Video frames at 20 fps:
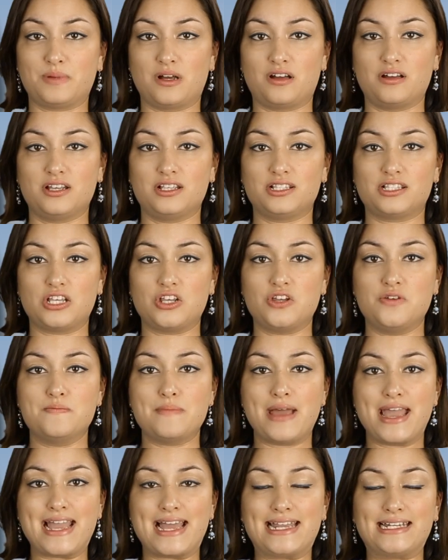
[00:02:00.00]
of buyers who
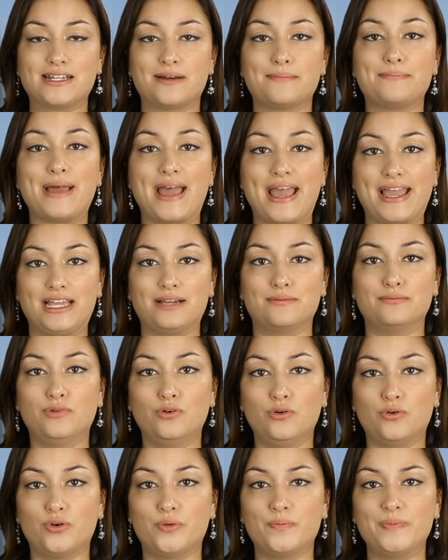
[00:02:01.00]
may end up paying
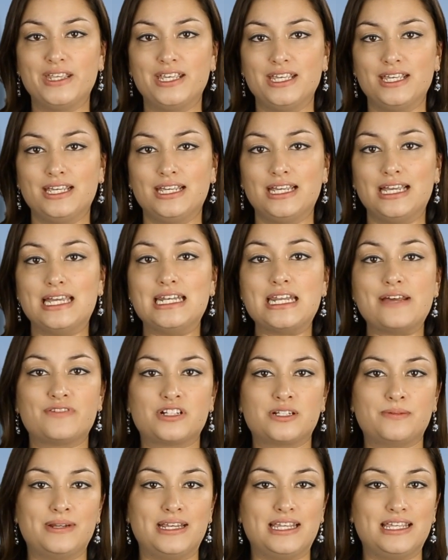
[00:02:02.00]
more.
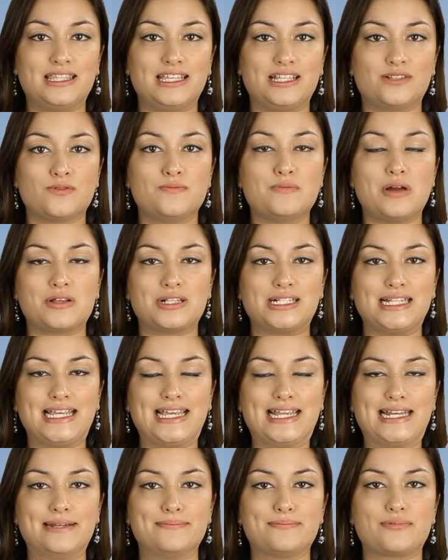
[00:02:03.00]
Inevitably, these were
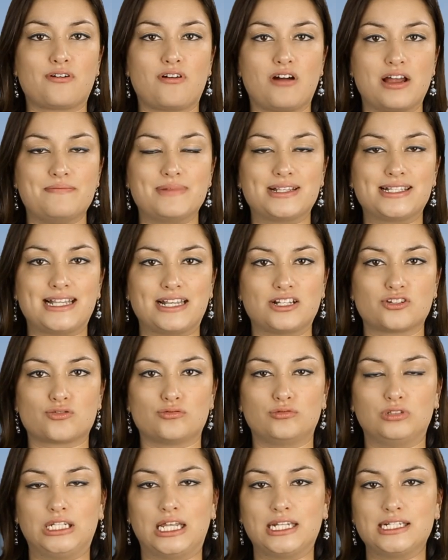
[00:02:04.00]
mostly in prime
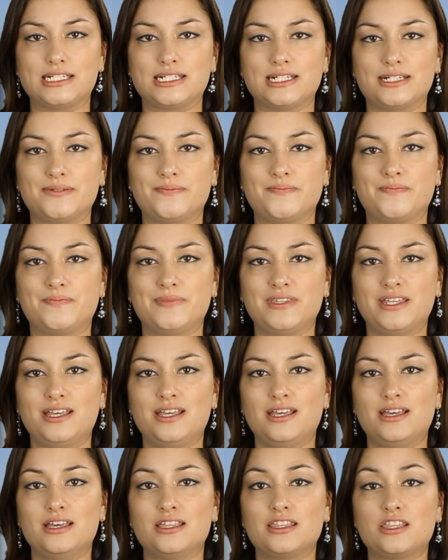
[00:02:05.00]
central London.
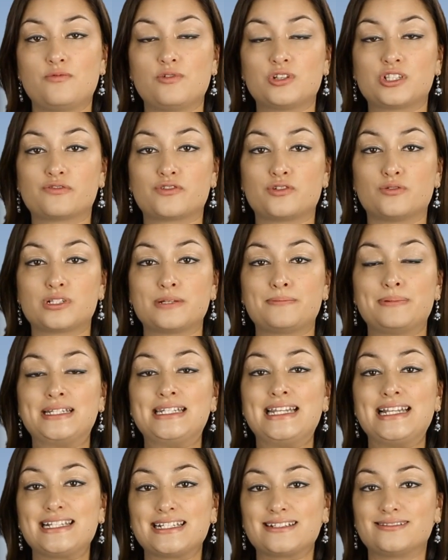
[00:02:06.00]
There was, of course, a
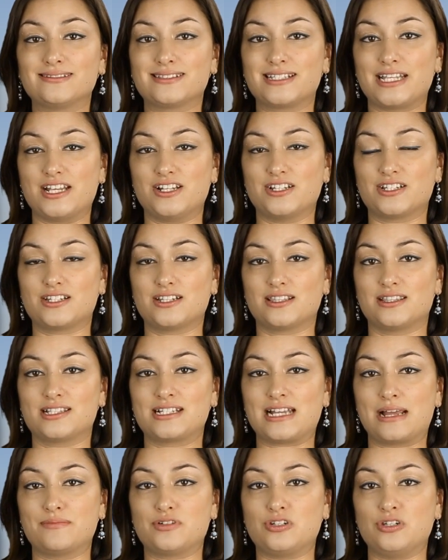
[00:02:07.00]
political tinge to the
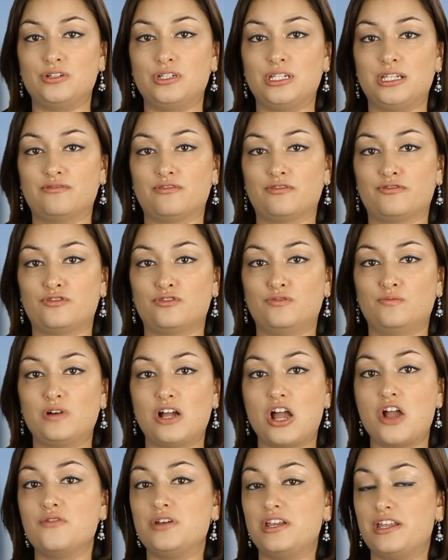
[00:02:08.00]
stamp duty reform.
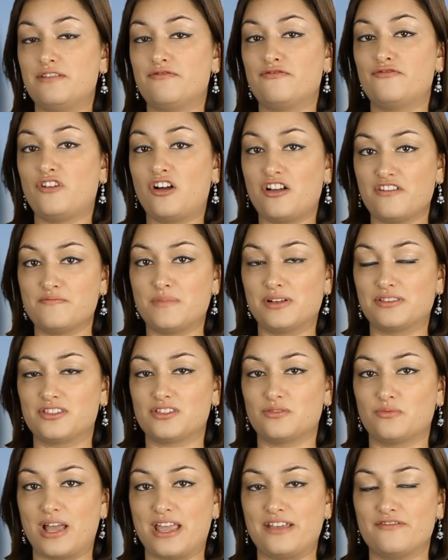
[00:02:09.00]
We're only 5
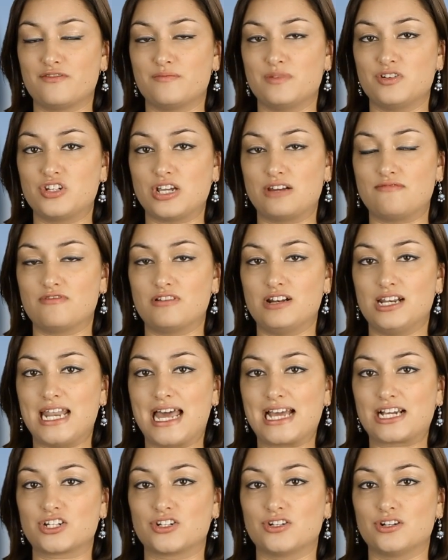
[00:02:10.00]
months away from a general
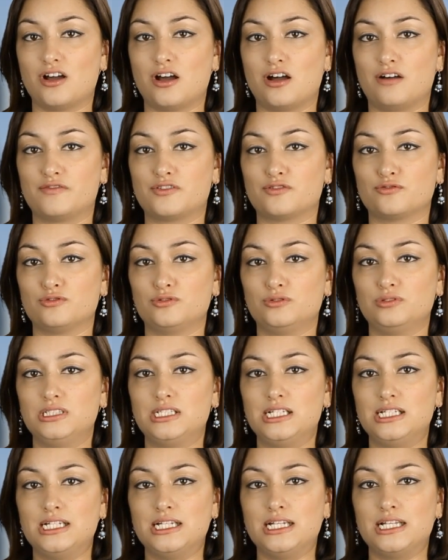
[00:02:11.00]
election after all,
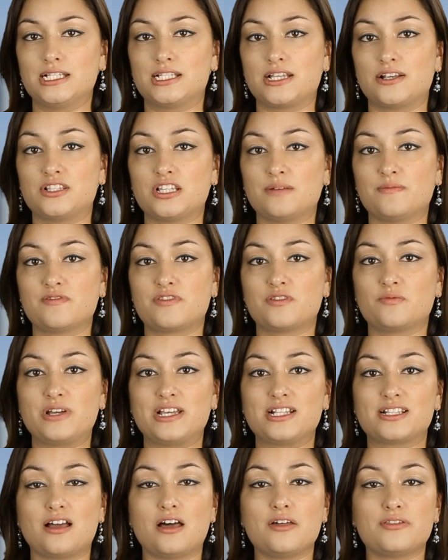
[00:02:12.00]
so some of the
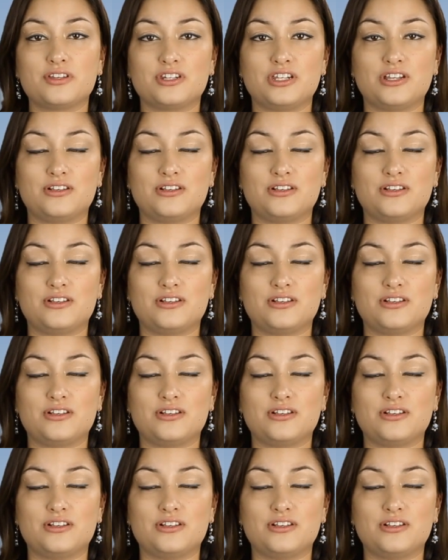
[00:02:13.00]
week's other